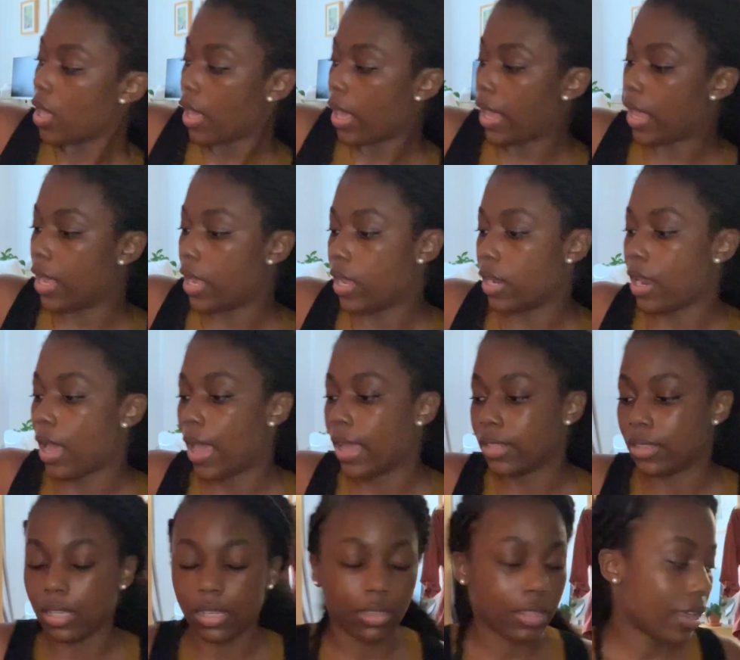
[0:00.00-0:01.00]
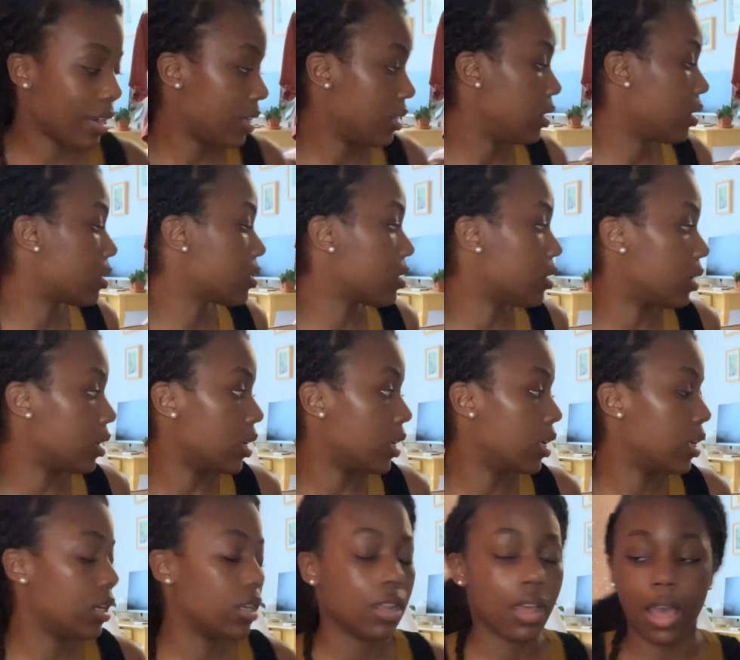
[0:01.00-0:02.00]
And I think that it looks
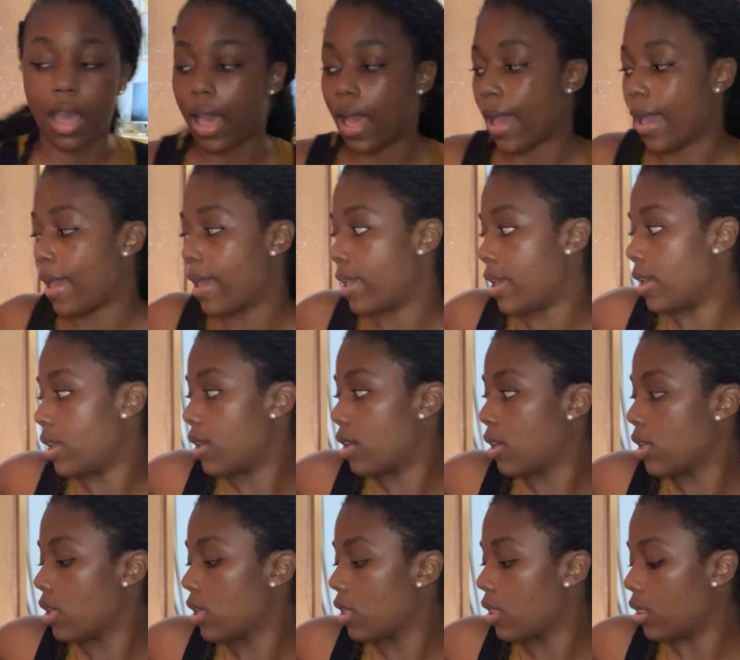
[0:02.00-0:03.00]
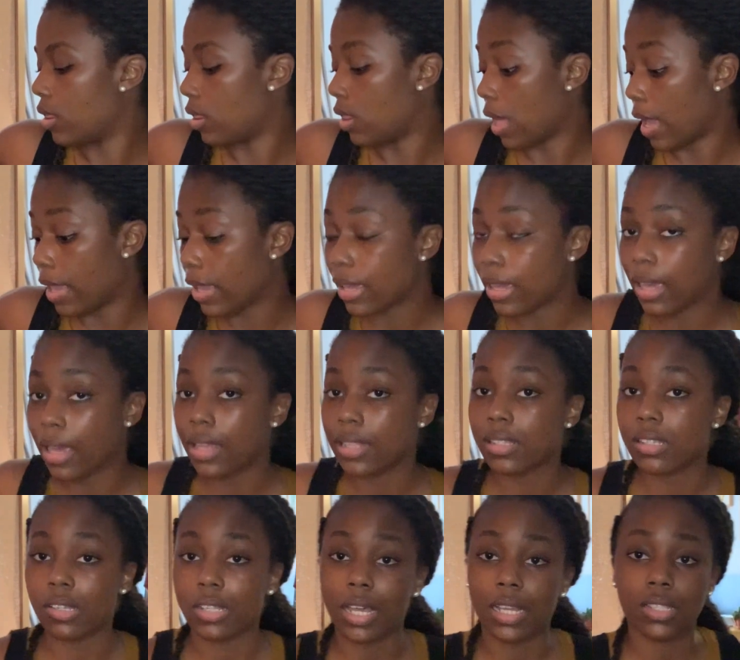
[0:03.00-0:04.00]
good. I like it,
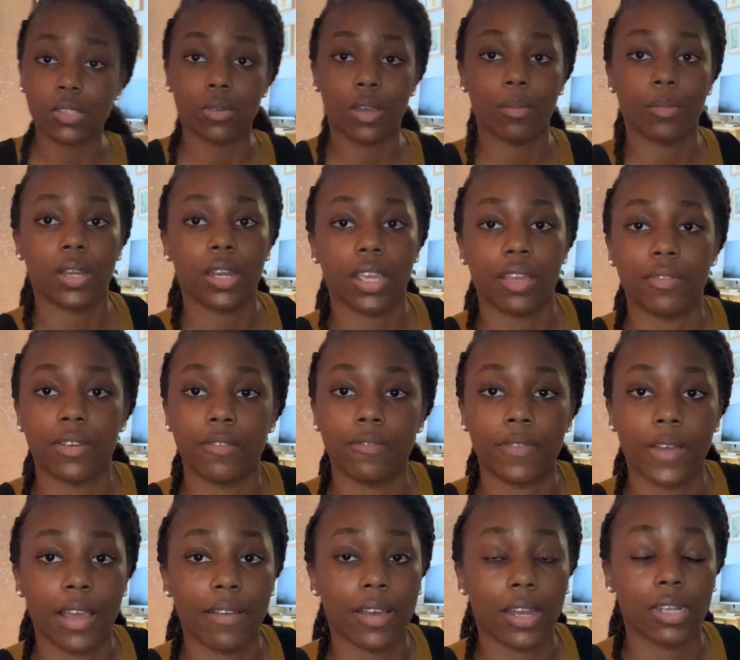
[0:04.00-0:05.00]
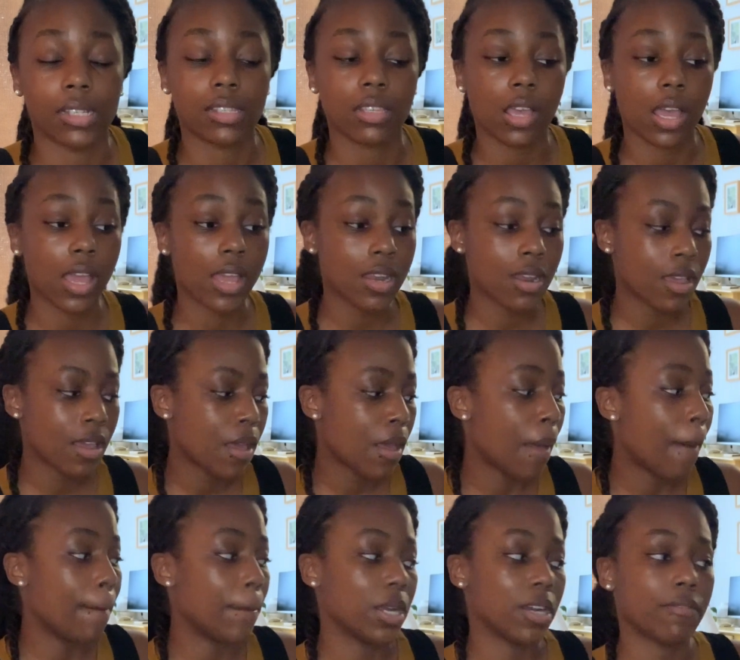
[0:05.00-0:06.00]
so that's why I'm going to give it a 5 out of 10.
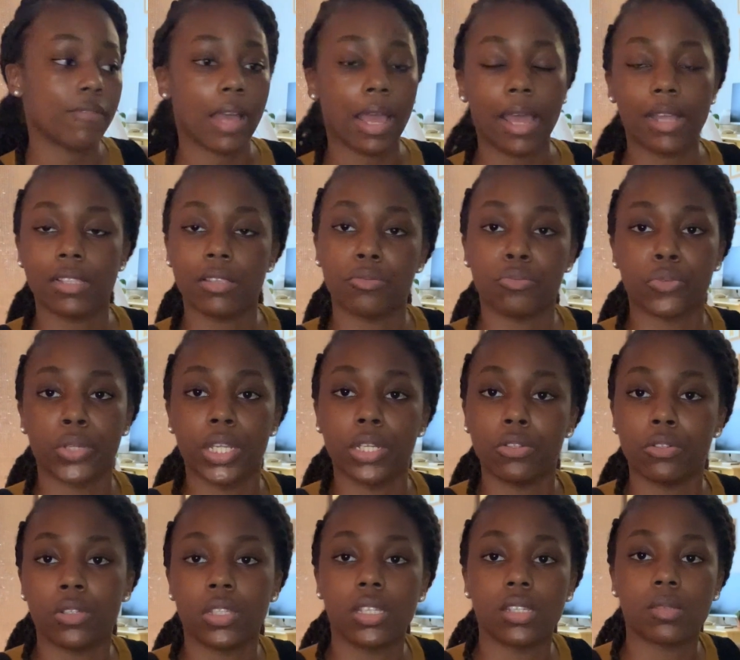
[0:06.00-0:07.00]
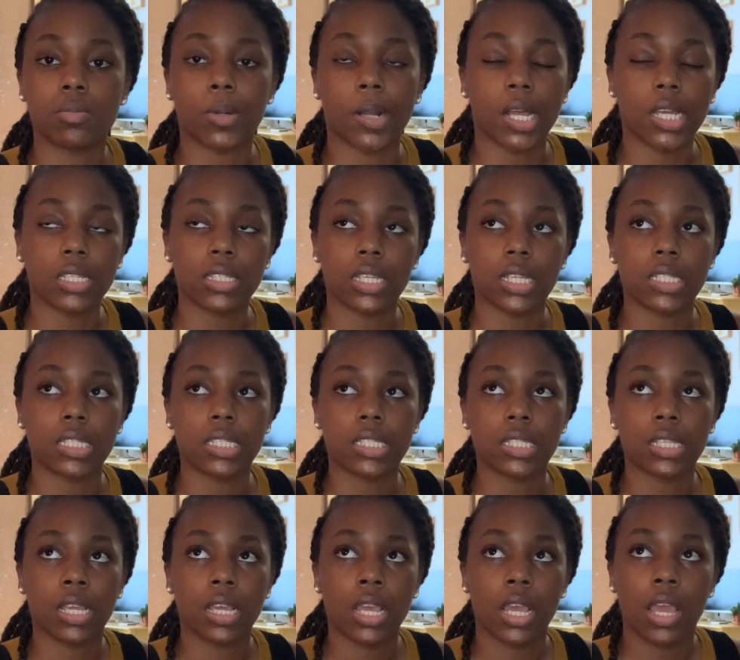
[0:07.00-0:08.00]
But if I had to redo this
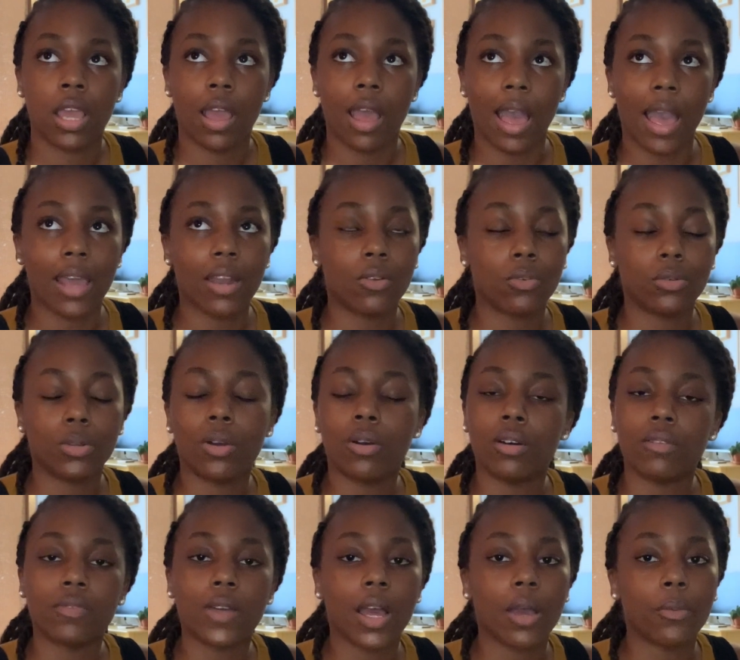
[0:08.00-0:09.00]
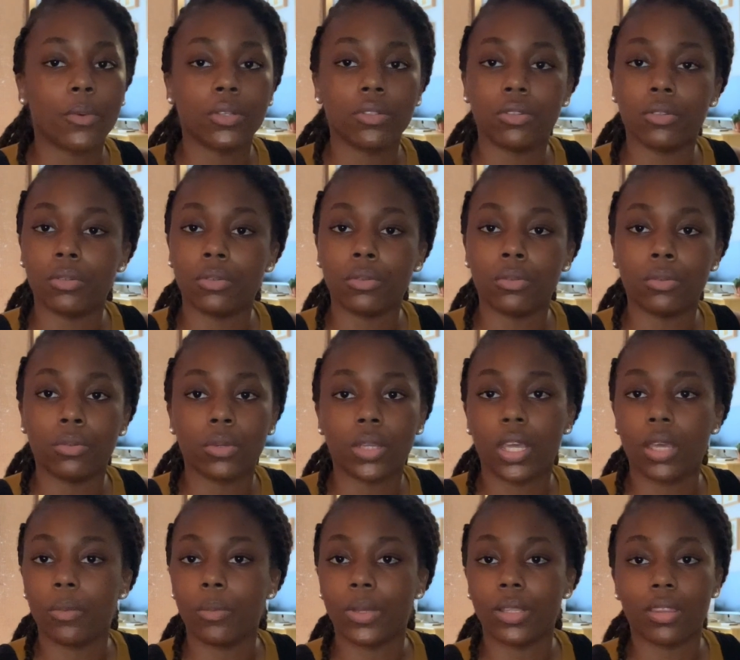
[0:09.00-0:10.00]
process, I don't know if I would do
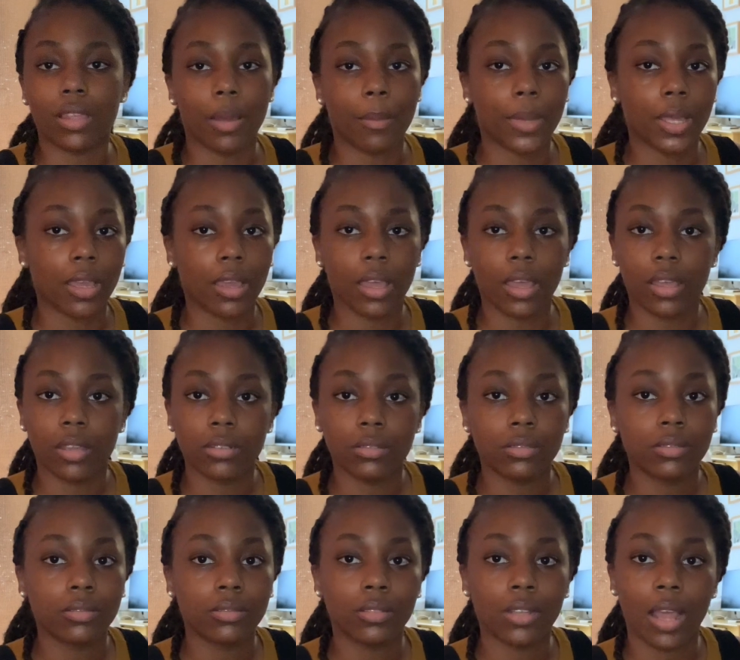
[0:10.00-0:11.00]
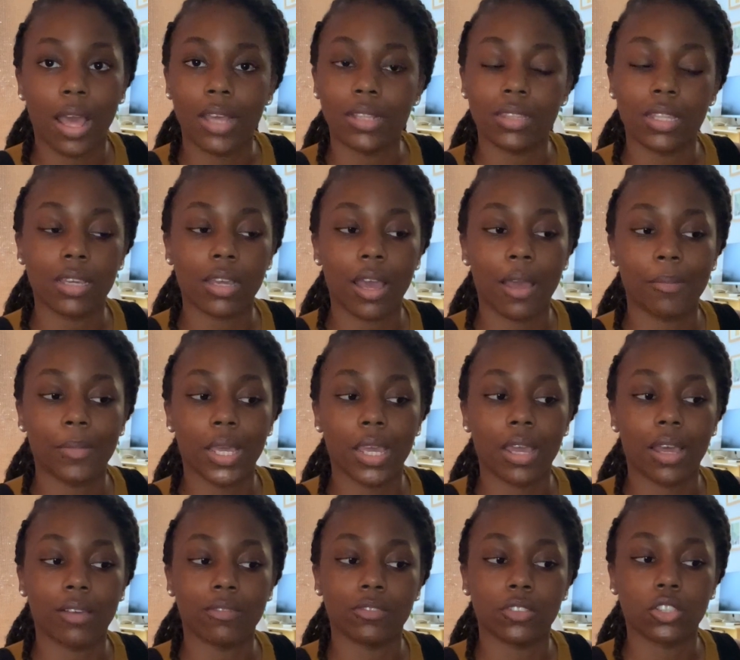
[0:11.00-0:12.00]
it with them again. I think I may
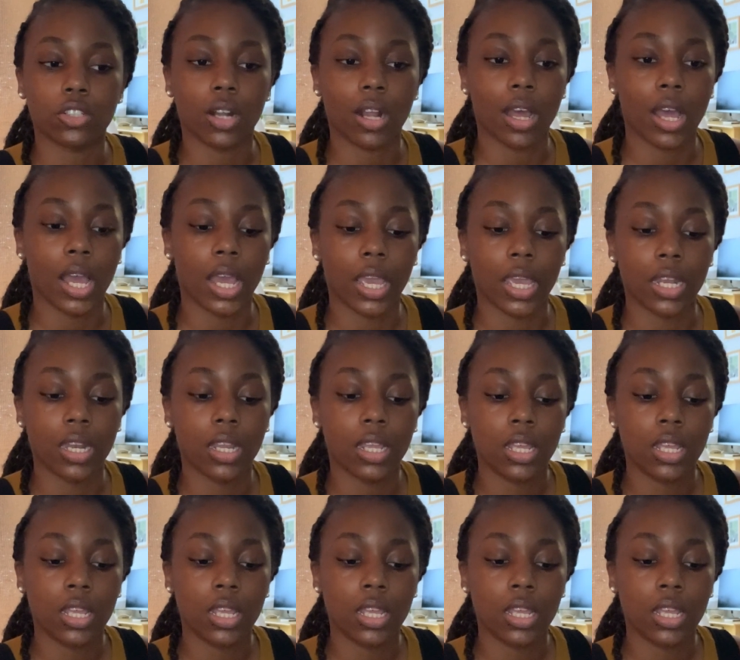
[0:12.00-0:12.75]
have tried